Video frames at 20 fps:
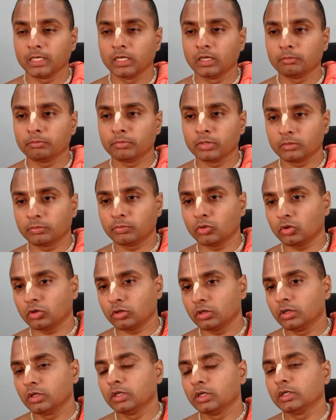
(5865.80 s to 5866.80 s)
Purport.
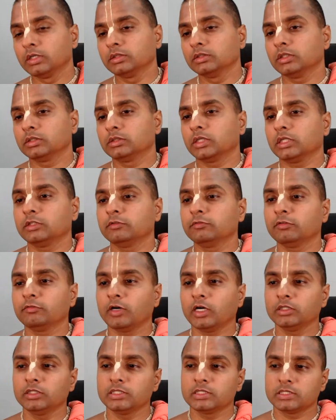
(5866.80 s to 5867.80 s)
The
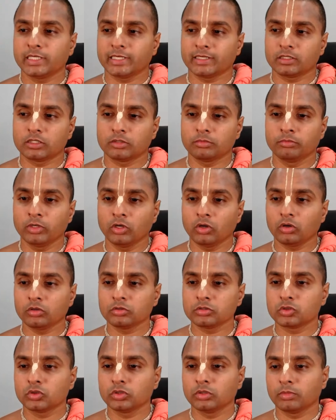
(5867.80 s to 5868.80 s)
Tattvavadi sect belongs
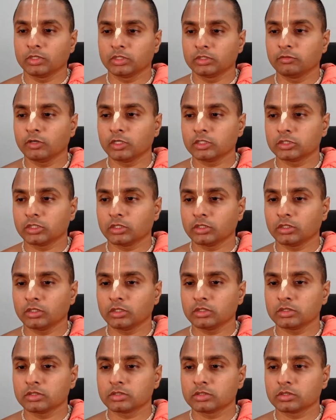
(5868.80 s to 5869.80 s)
to the
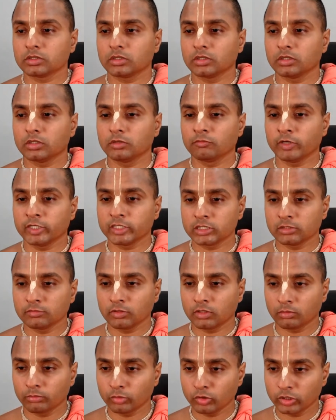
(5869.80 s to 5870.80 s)
Madhvacharya's Vaishnava
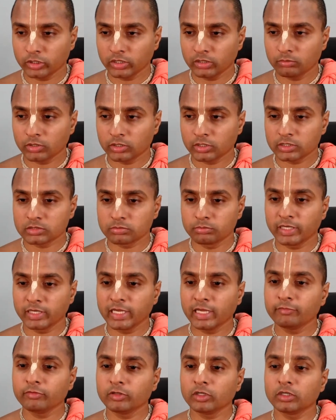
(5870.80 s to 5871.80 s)
community, but its
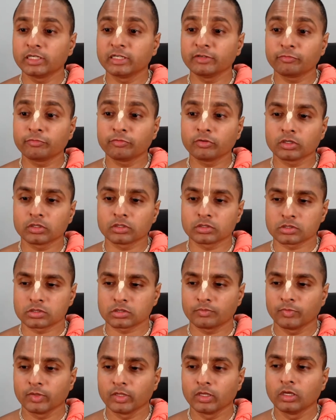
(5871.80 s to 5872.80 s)
behavior differs
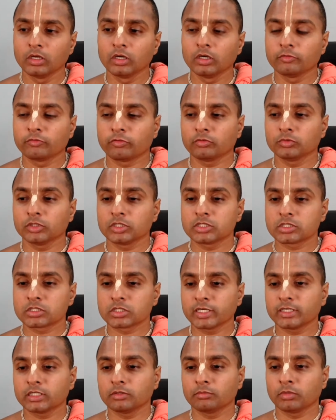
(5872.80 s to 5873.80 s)
from the
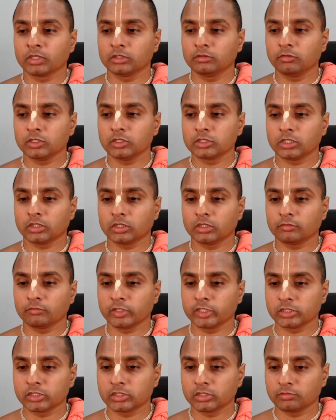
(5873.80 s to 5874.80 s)
strict Madhvacharya
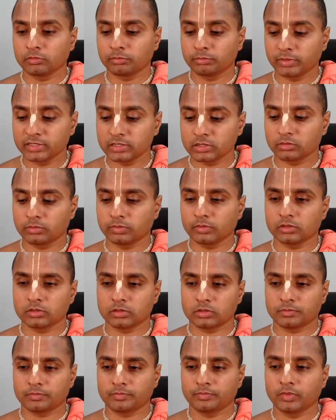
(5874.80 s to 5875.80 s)
Vaishnava principles.